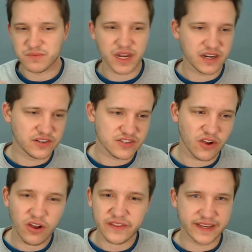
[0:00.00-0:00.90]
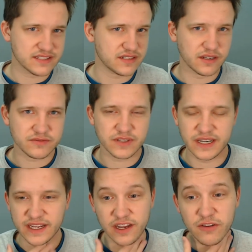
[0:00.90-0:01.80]
It monitors all that stuff,
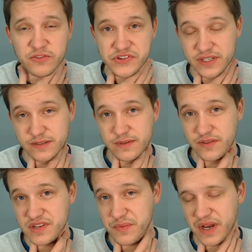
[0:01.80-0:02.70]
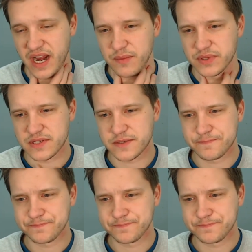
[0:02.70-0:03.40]
and it covers it if something happens.